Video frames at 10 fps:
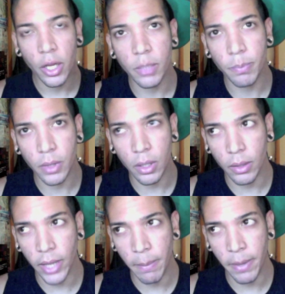It's
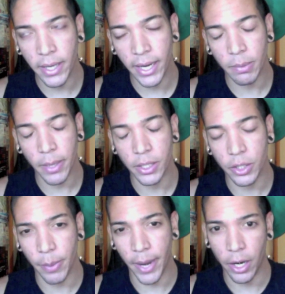the game takes place
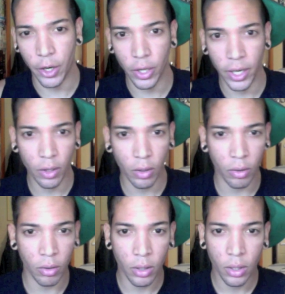in Japan, and you're like
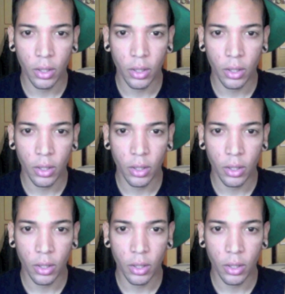little,